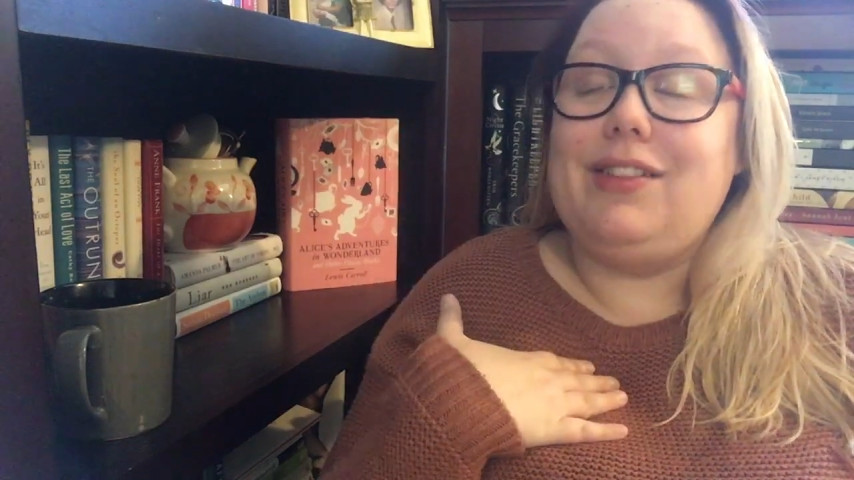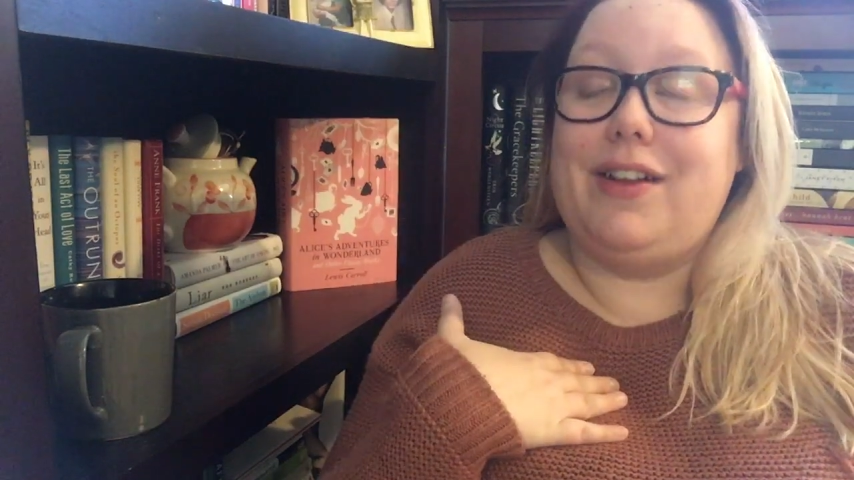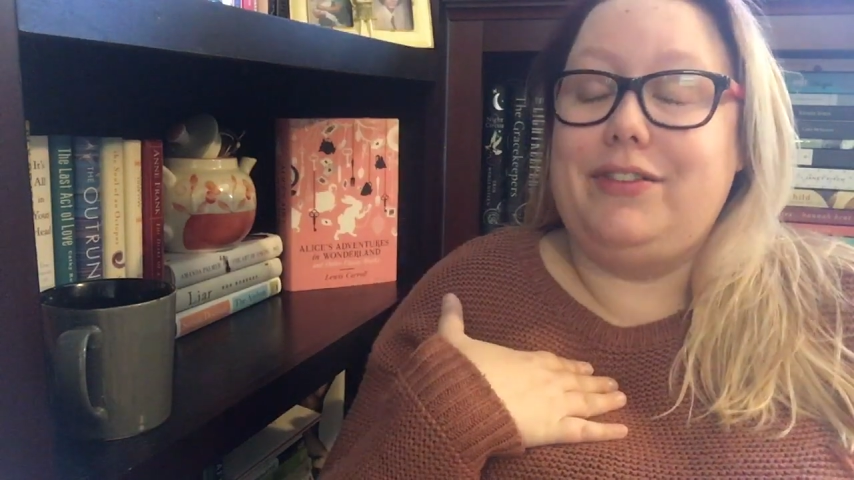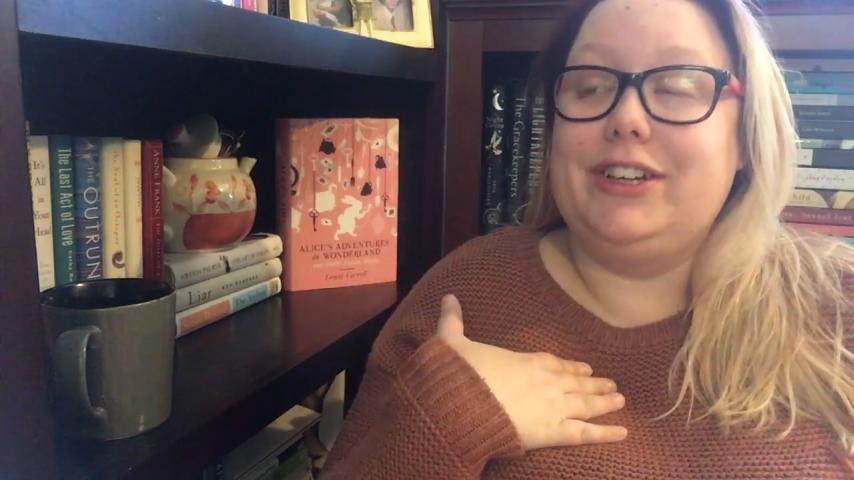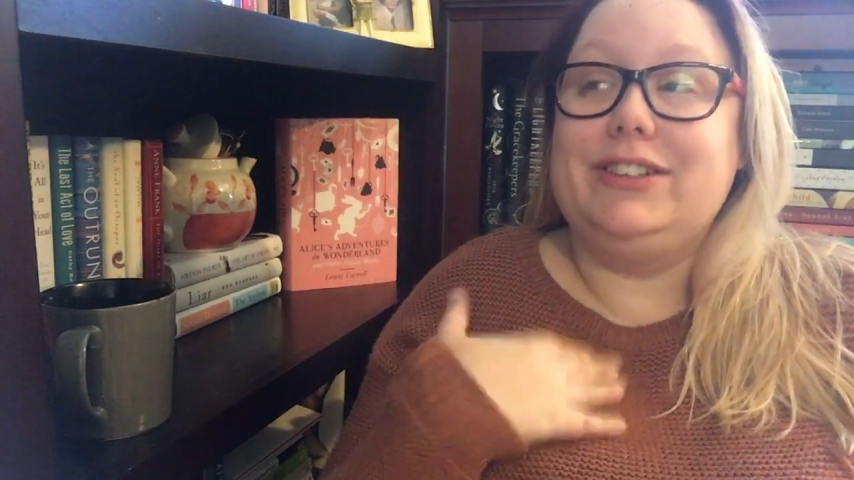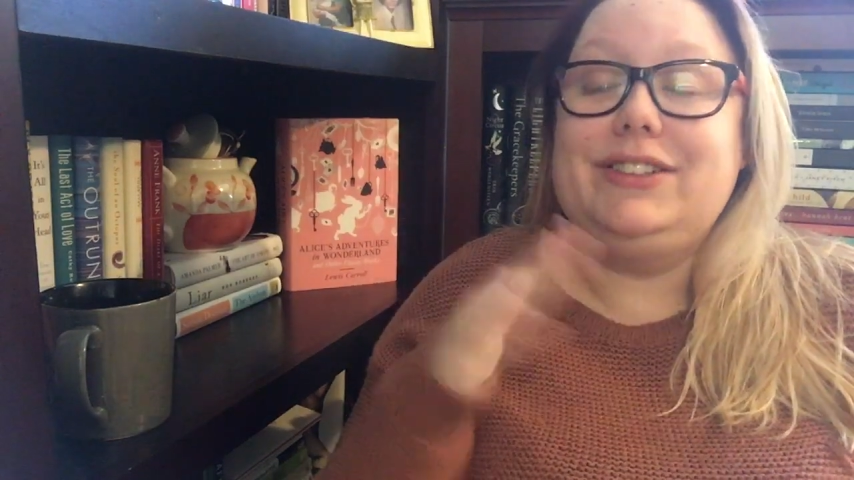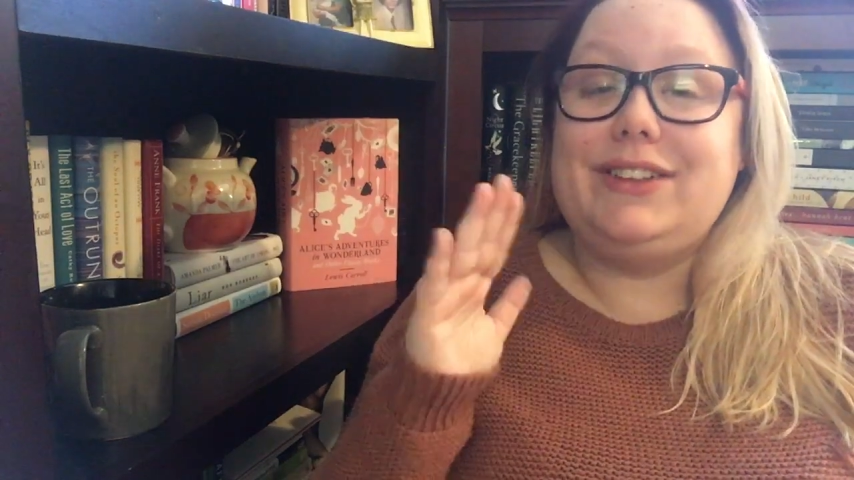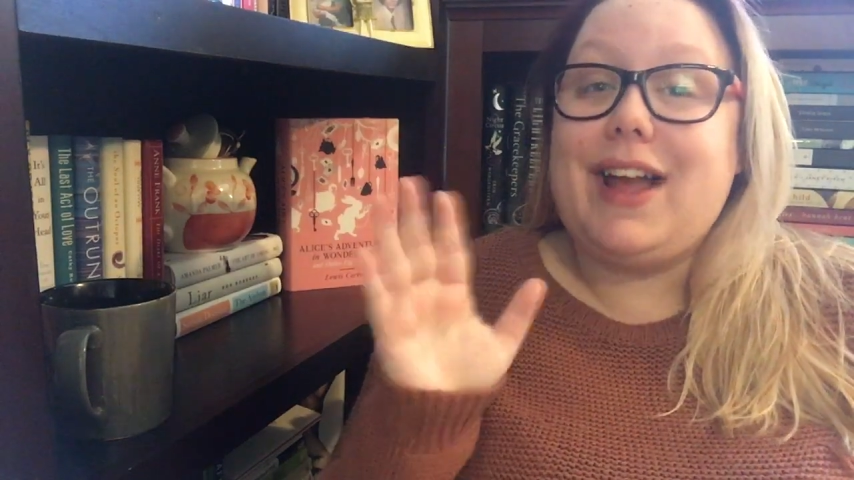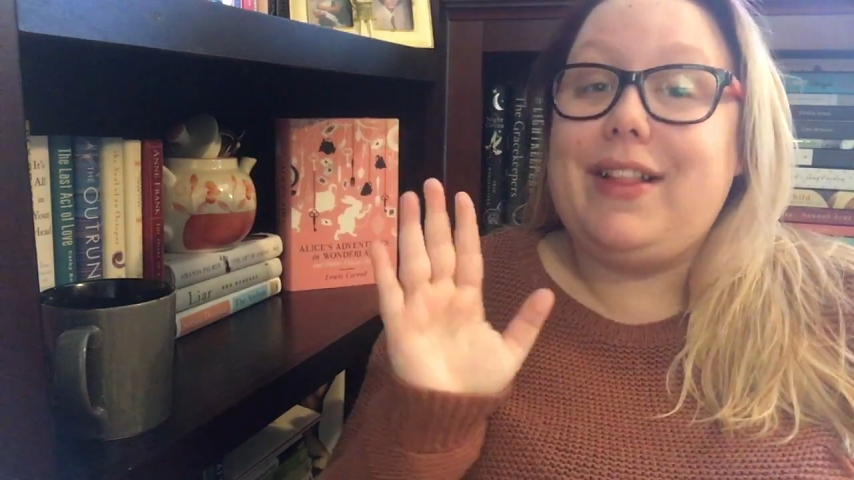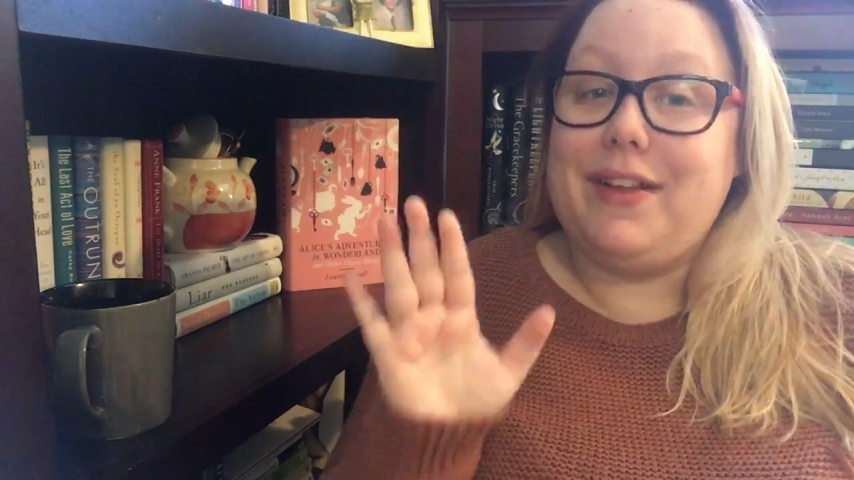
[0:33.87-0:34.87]
love her.
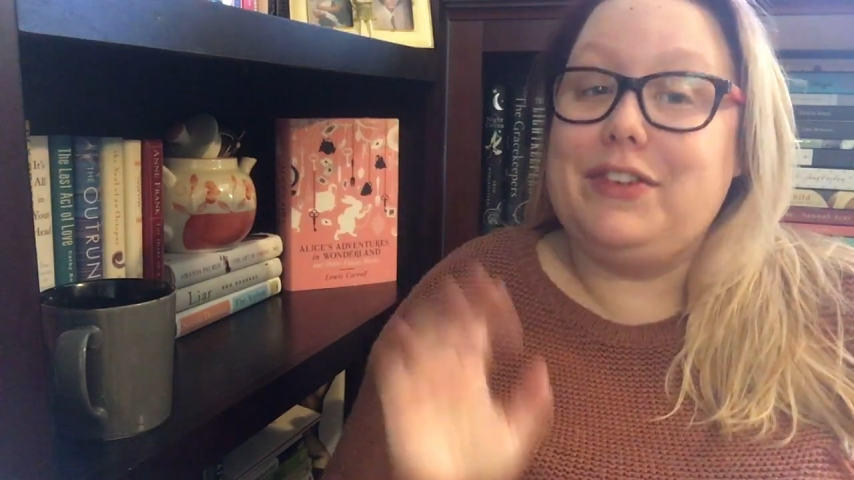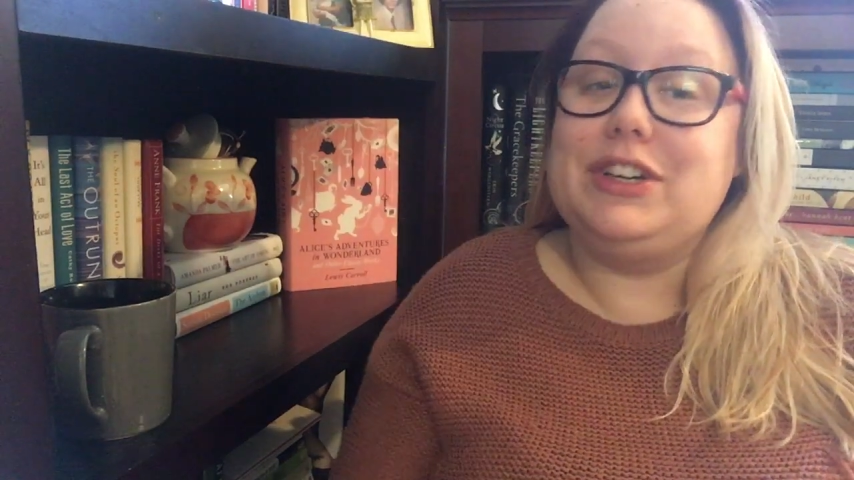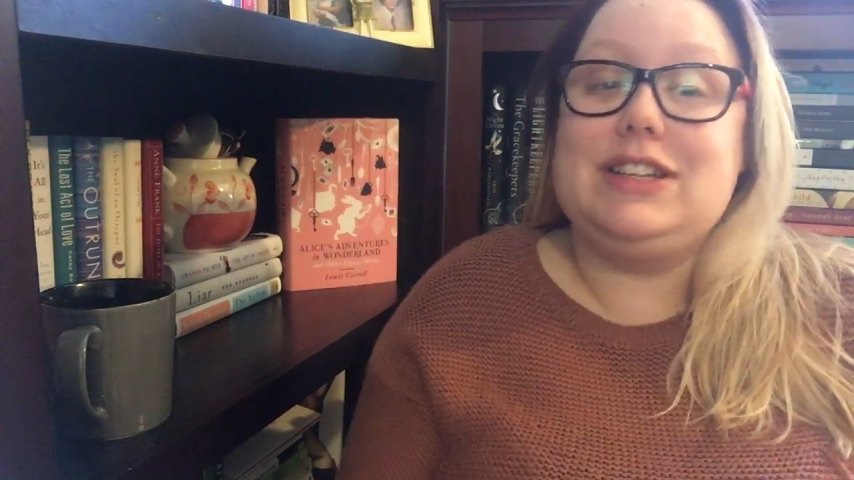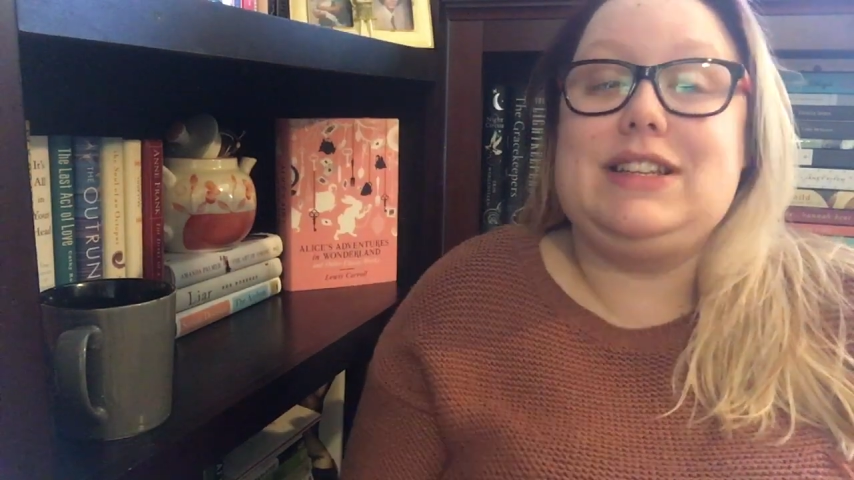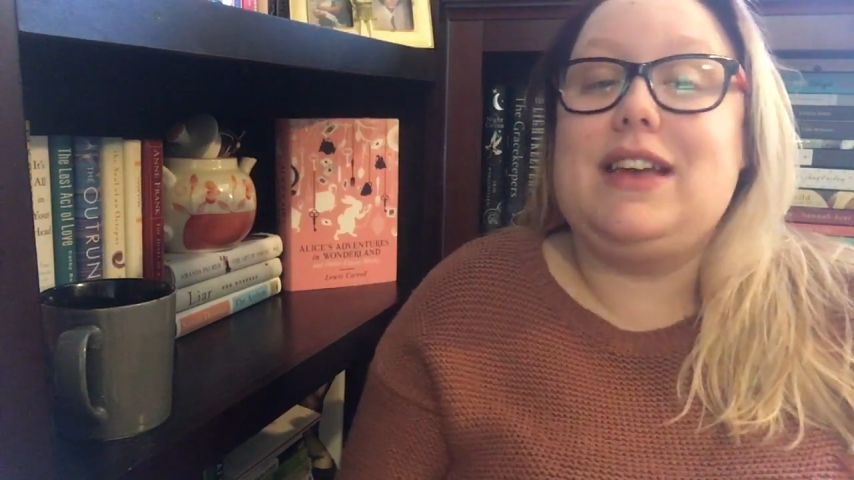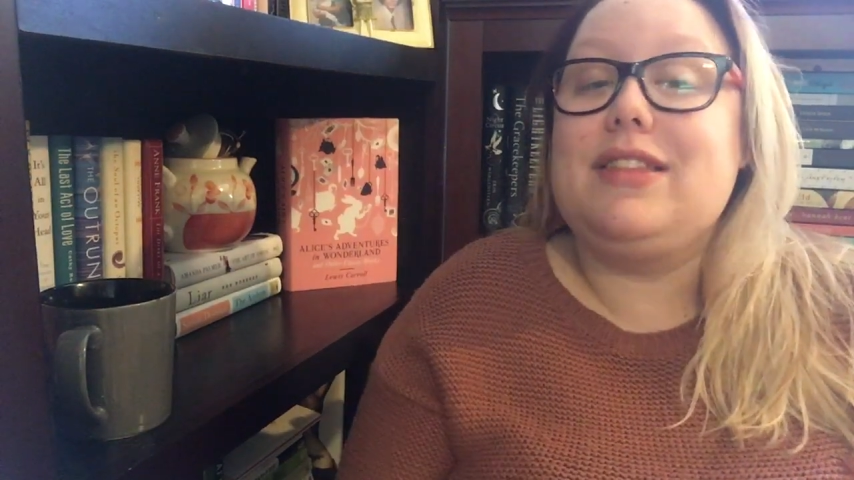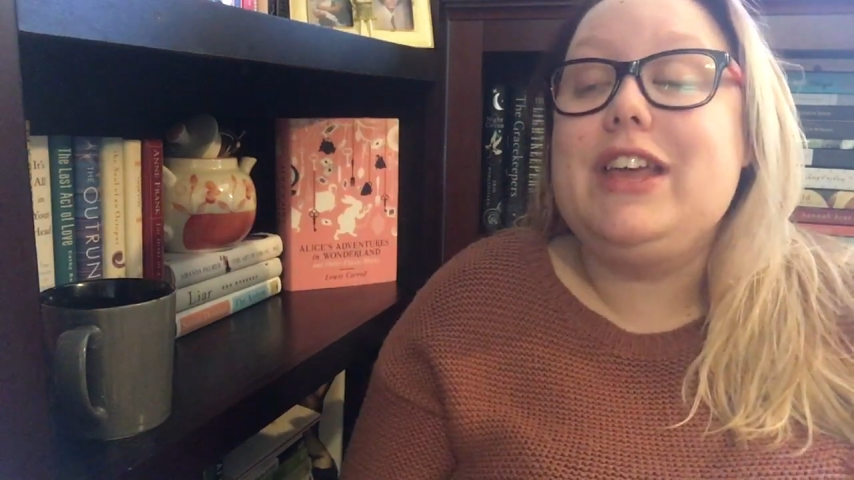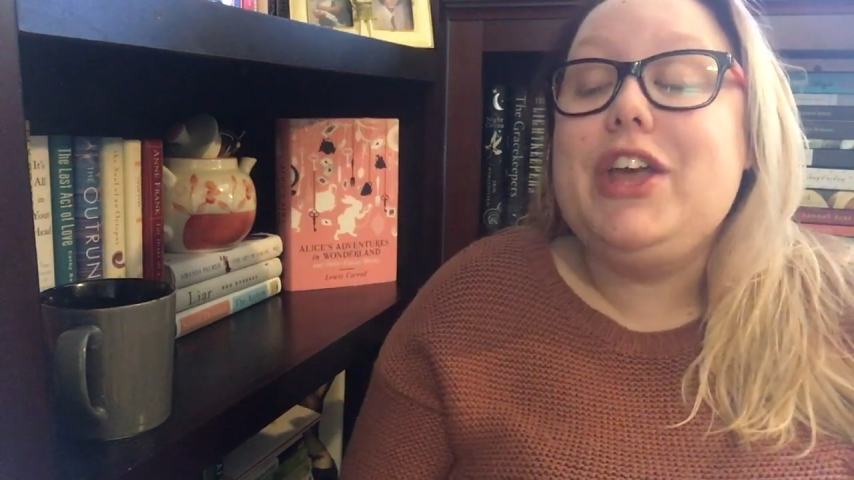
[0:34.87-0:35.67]
I love her to death.